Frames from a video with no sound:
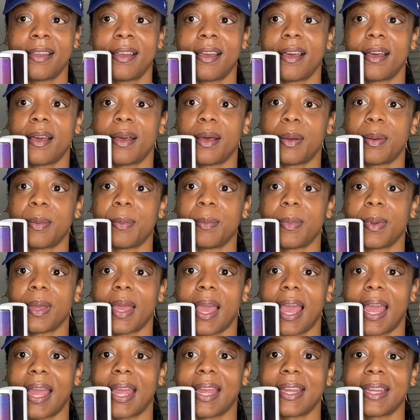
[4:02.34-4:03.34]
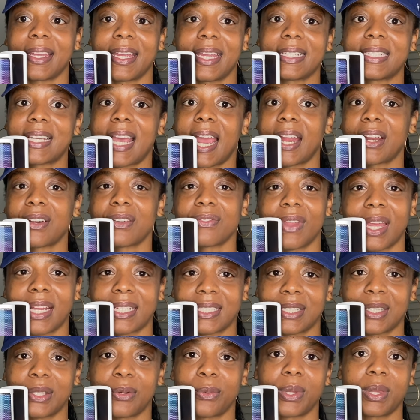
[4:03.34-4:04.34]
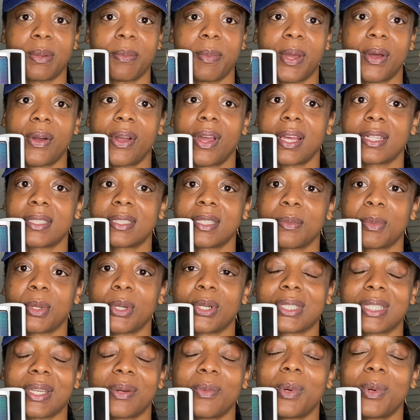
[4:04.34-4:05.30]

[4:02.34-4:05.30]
Um, I get tired of like dealing with male customers.